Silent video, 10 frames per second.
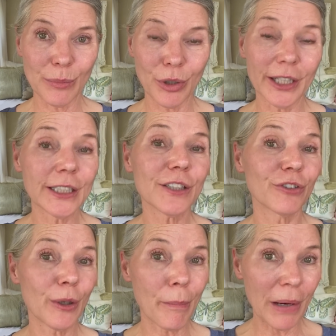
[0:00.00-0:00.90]
products
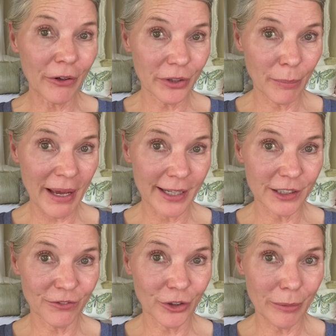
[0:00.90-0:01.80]
for about the
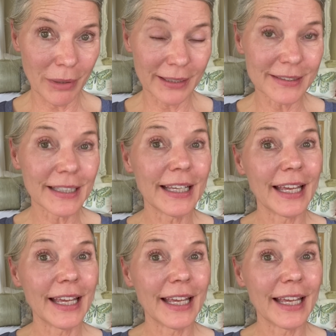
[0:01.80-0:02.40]
past 4 months,